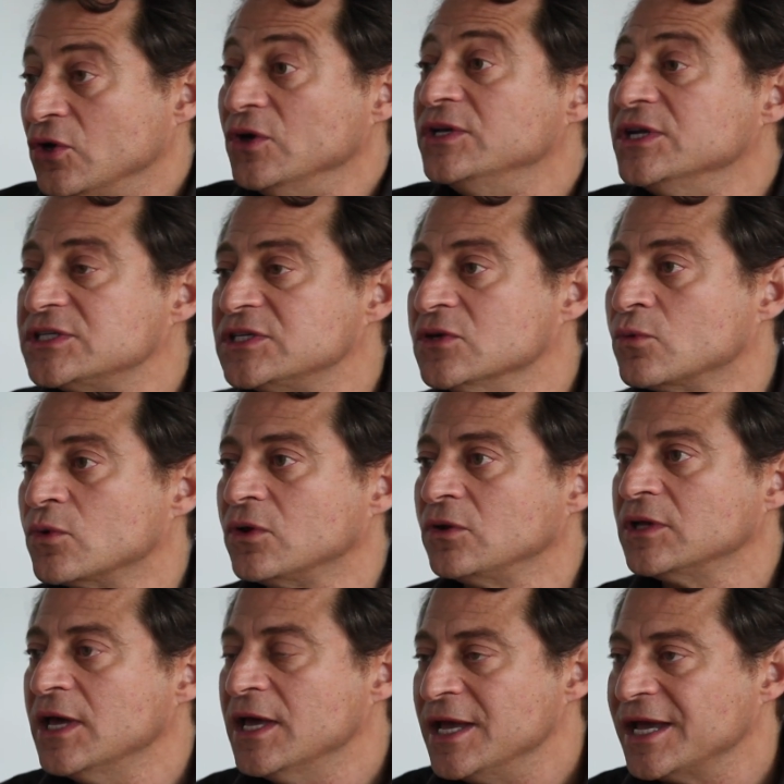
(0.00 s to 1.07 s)
goodness in the
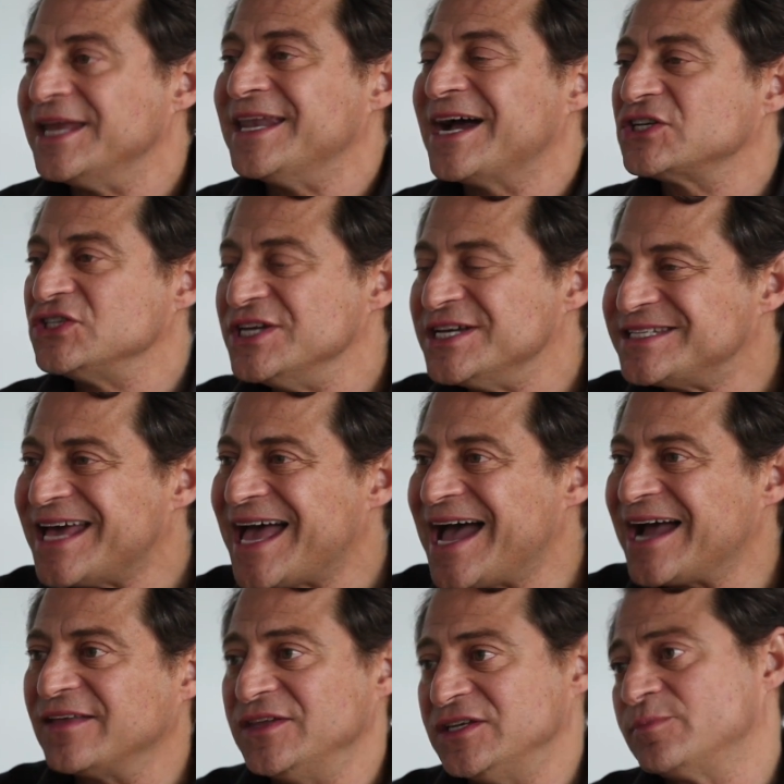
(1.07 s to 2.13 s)
world can actually
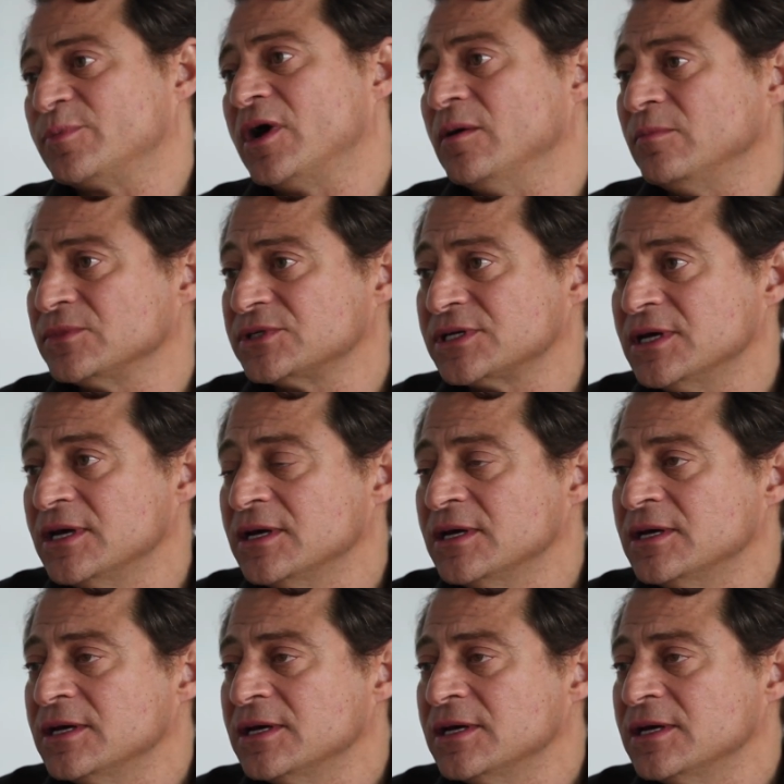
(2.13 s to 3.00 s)
attack these problems. Yeah.